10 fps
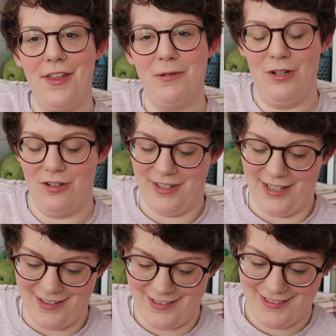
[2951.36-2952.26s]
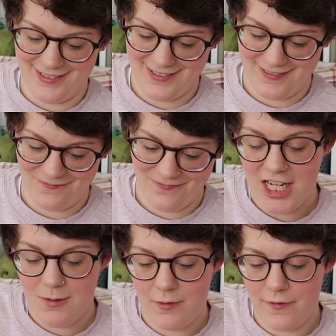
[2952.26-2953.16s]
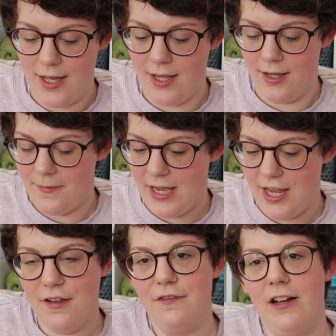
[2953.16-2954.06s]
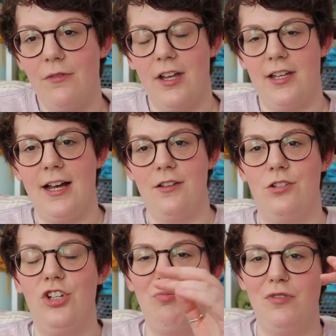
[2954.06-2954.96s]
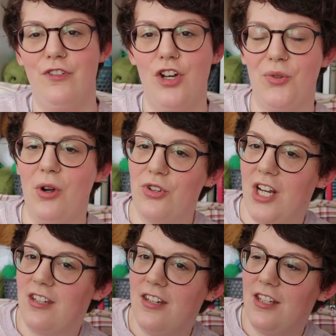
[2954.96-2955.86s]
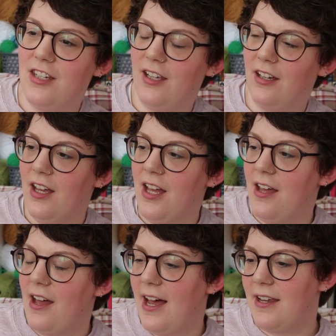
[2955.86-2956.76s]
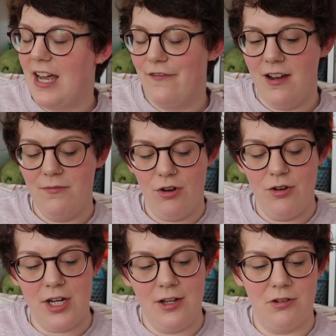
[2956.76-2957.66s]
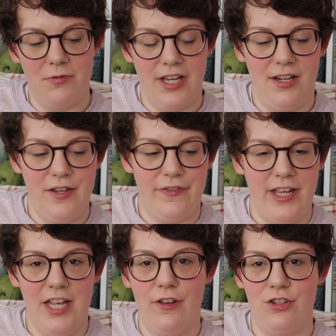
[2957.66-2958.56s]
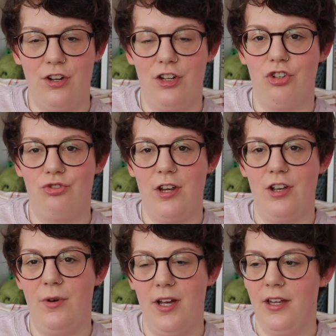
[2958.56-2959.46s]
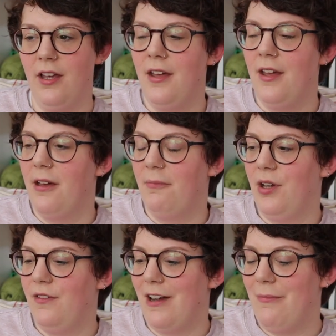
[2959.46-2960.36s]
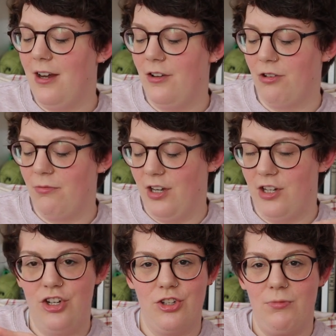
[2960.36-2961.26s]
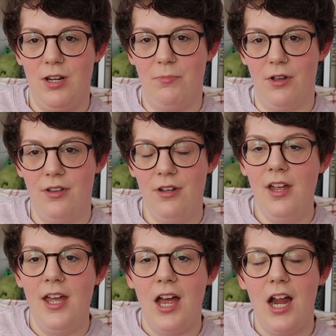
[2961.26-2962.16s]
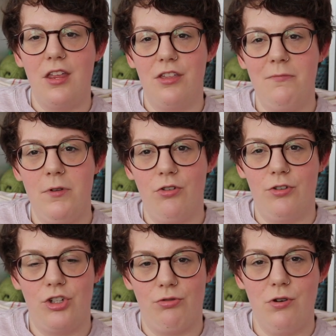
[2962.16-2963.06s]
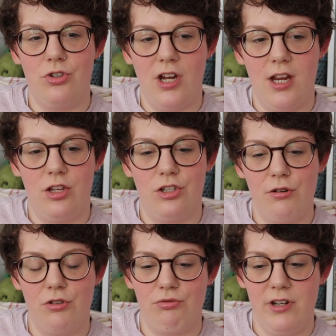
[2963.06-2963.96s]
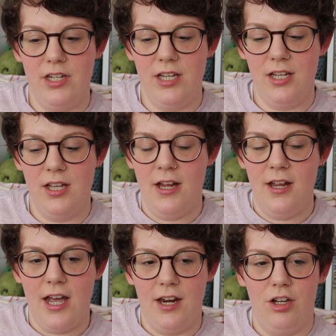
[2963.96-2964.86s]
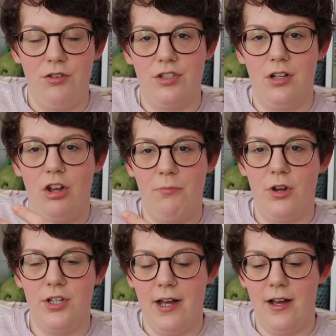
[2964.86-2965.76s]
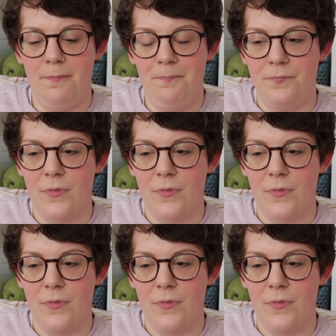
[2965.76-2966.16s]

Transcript: that's been on there. To be fair, I found that cats do prefer crochet to knitting. If I'm crocheting something and leave it, Eva's on it straight away. But if I'm knitting something, she doesn't really bother. I think because crochet is so 3D and it uses a lot more yarn,